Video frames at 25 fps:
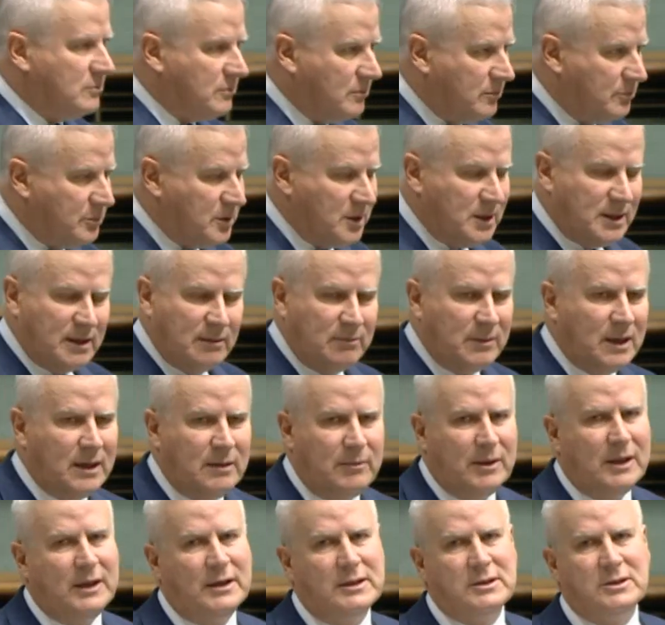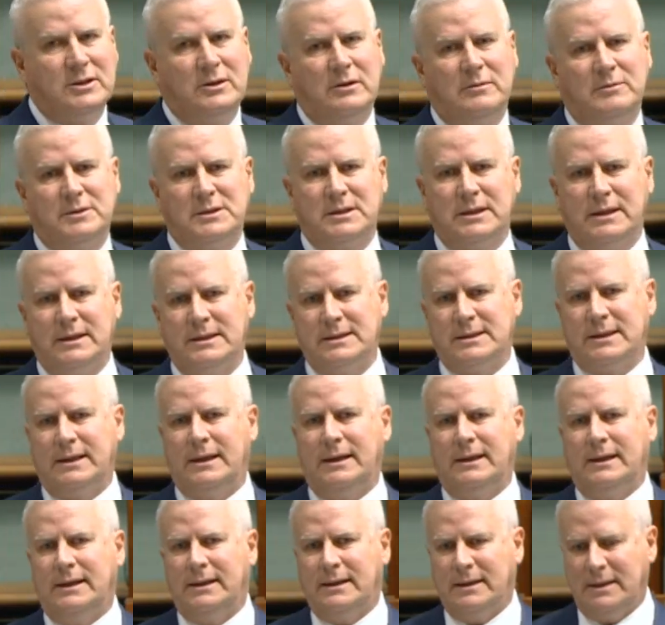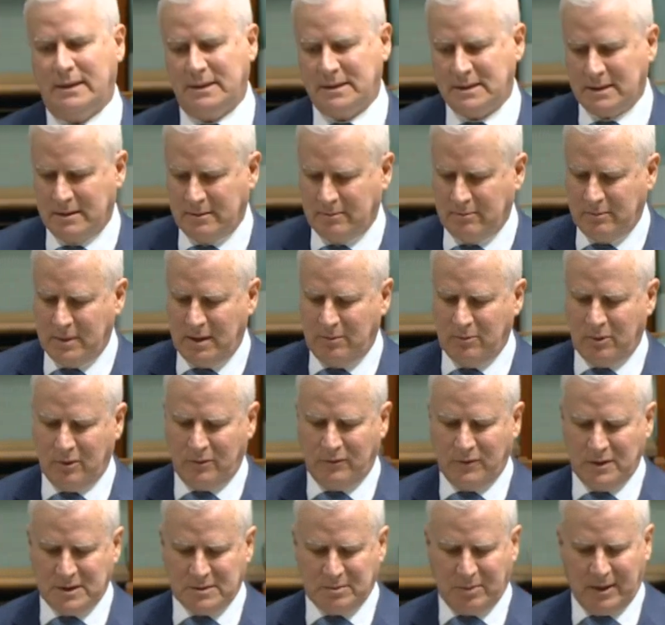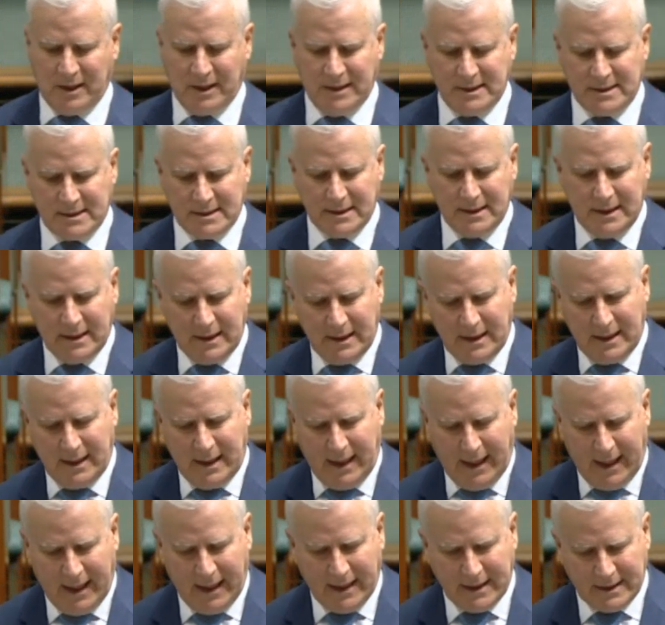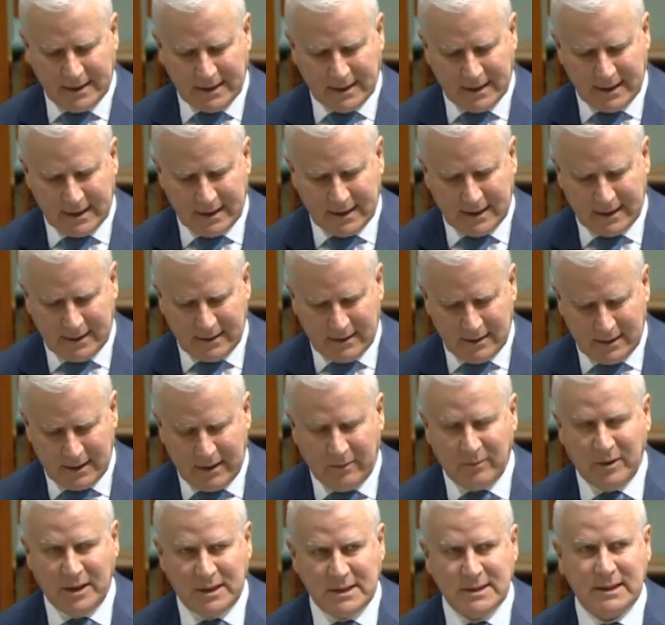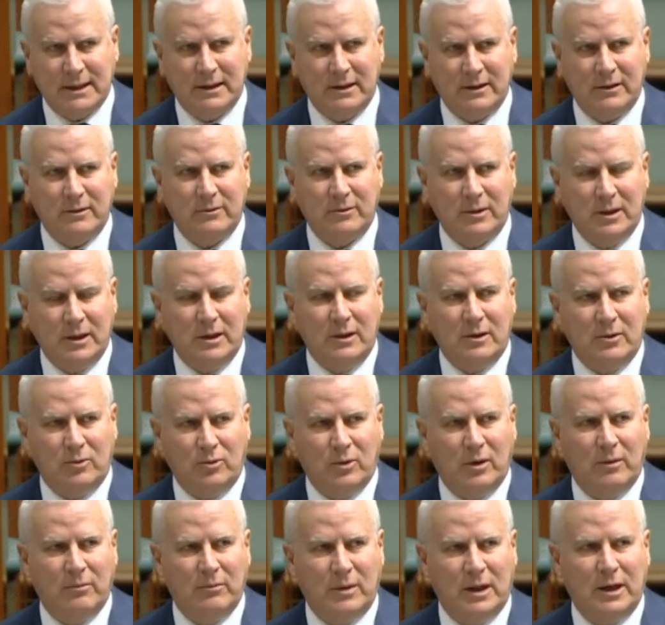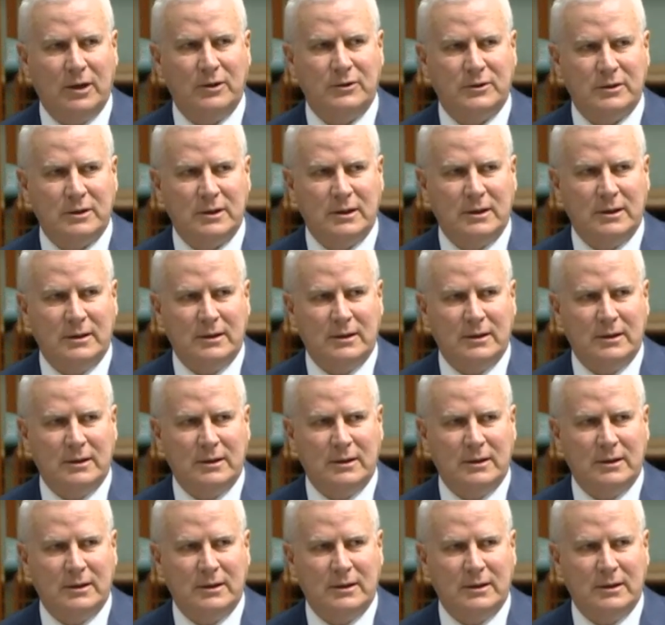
there many, many times as a member of this place, and let me tell you, remote